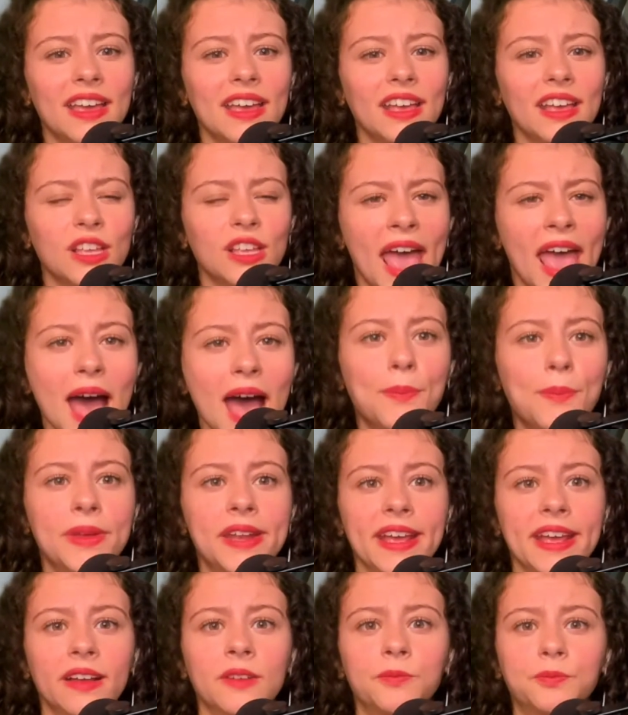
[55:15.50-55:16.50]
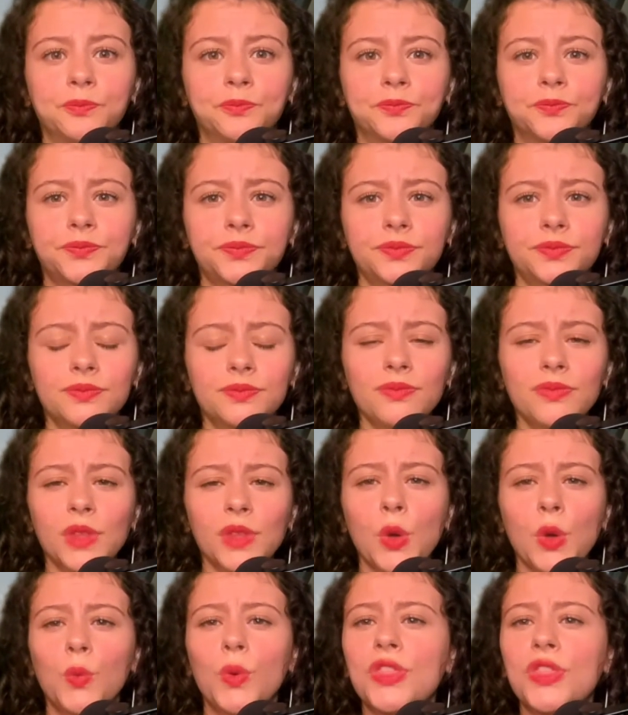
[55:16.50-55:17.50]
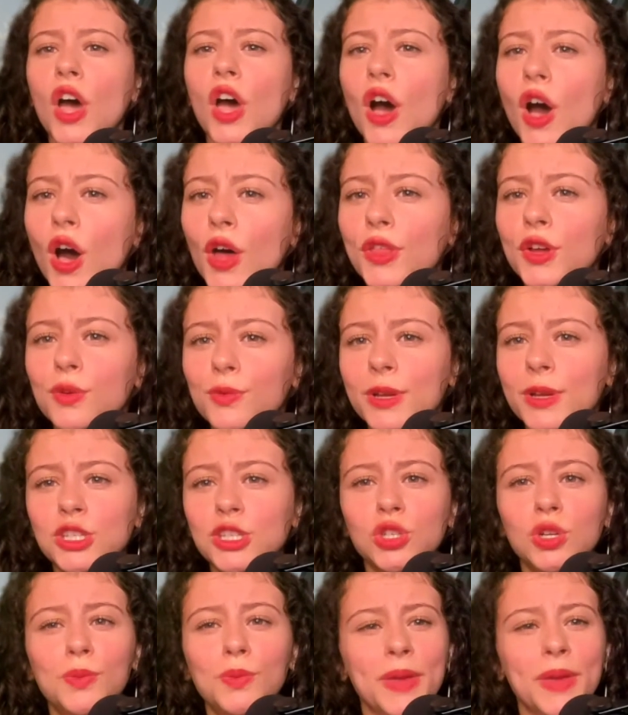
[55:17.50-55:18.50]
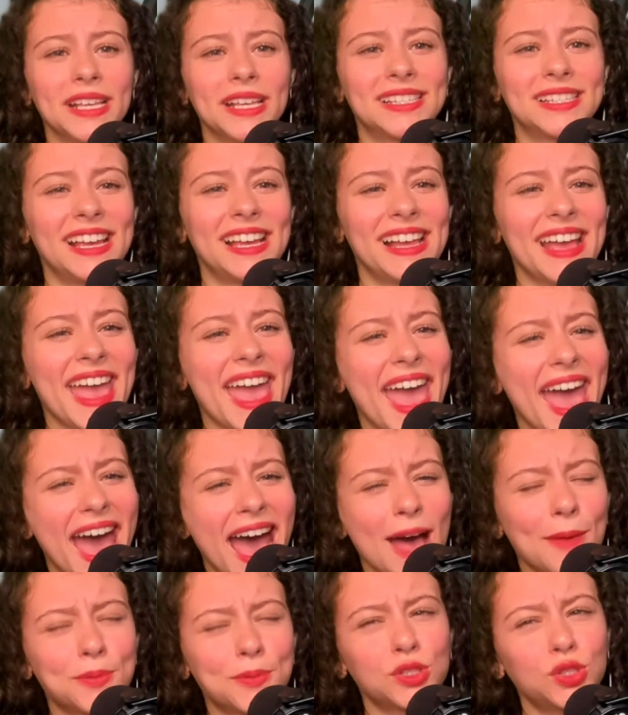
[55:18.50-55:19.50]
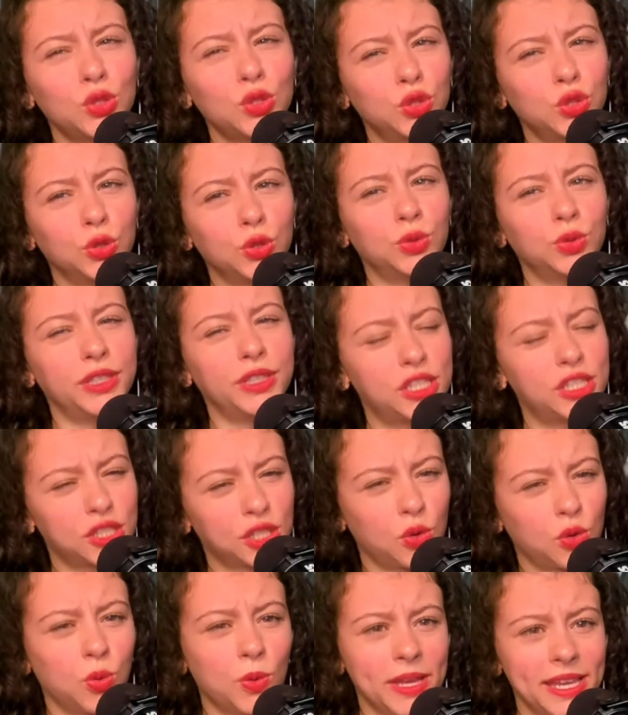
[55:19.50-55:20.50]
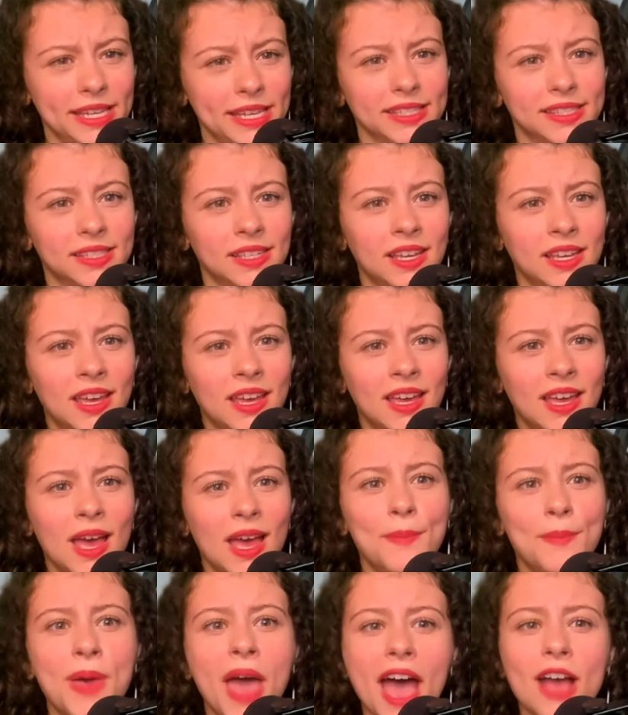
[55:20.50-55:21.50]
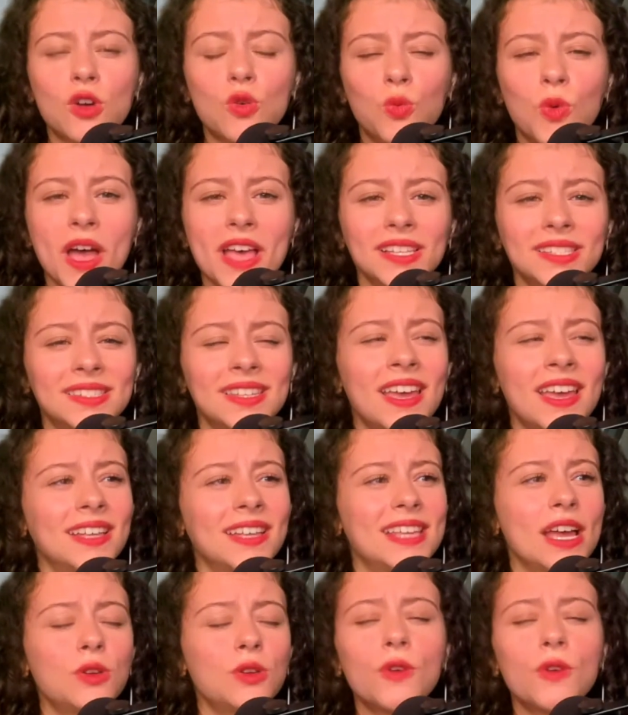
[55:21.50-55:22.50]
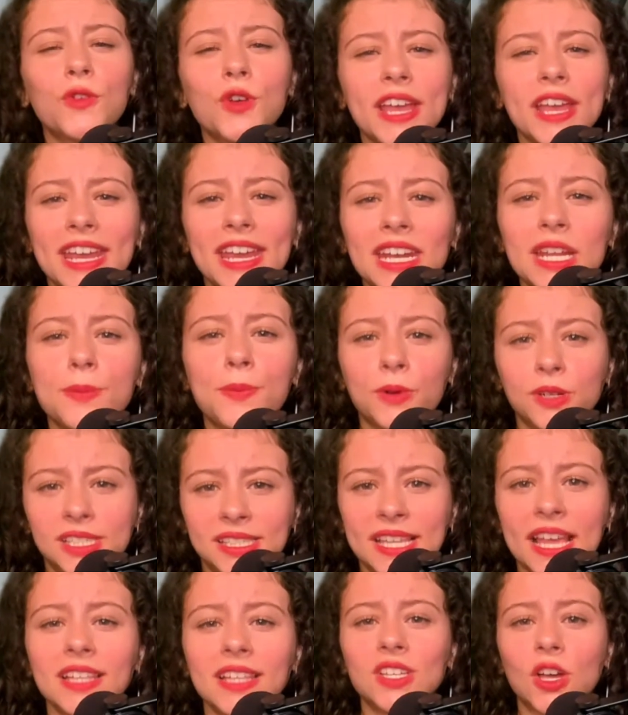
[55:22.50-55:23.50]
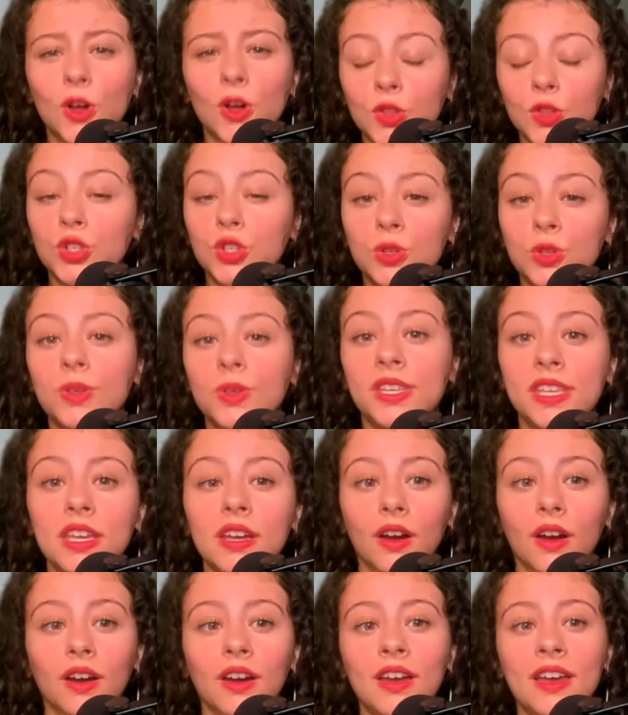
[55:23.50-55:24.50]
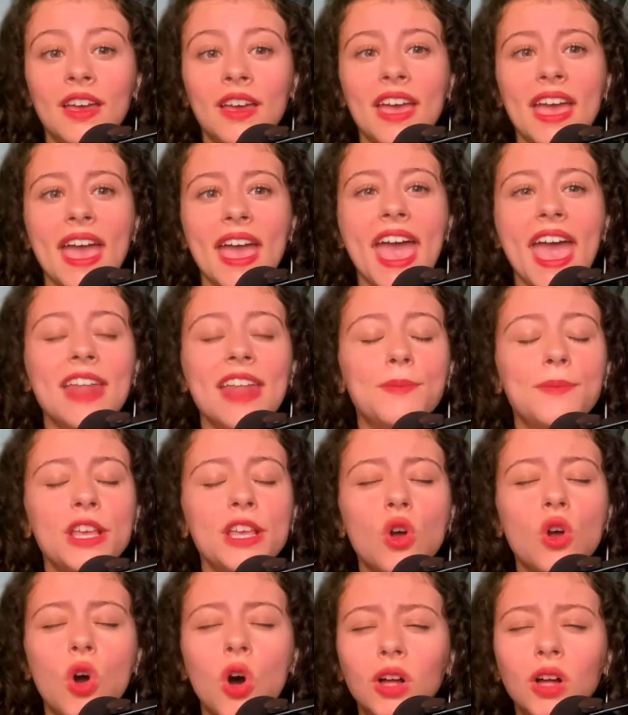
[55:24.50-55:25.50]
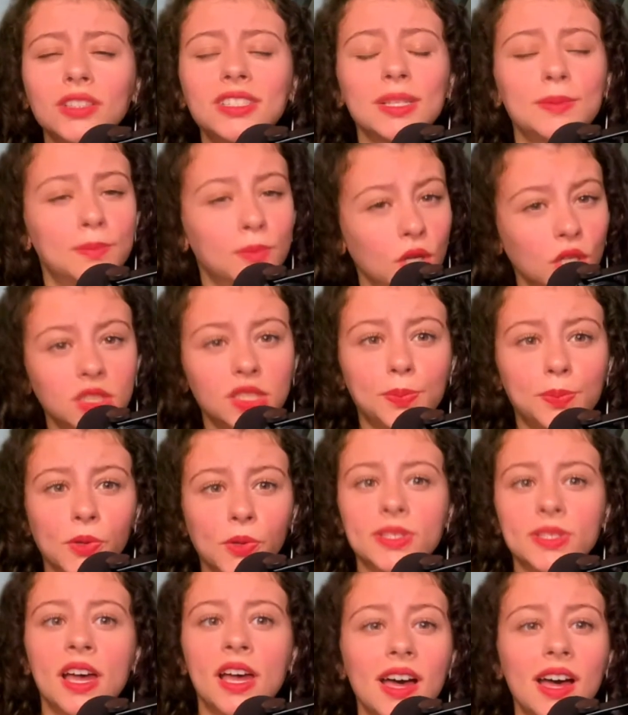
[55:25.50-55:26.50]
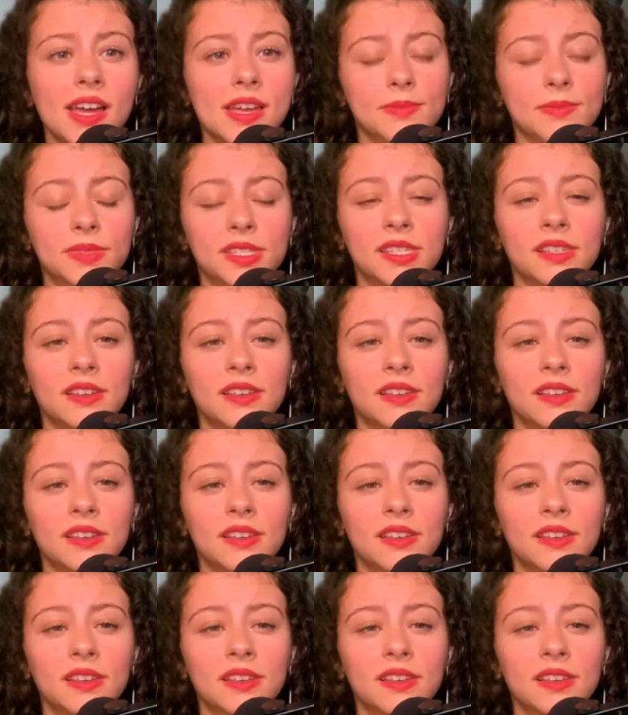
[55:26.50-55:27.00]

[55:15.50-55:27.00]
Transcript: happening, with other regional banks getting absolutely squeezed. PacWest down over 80% on the new year and being halted multiple times.